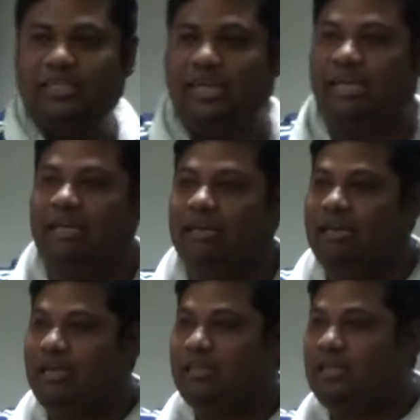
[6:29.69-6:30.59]
day
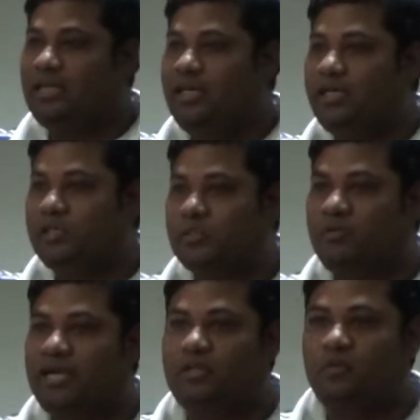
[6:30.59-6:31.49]
that he is
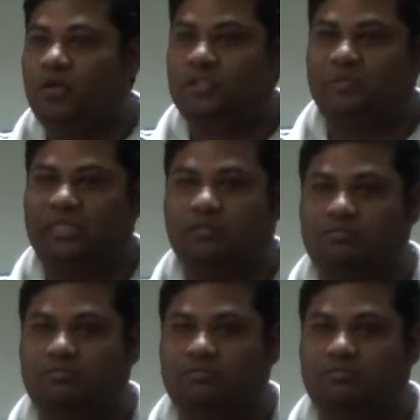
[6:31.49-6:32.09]
trying to watch me.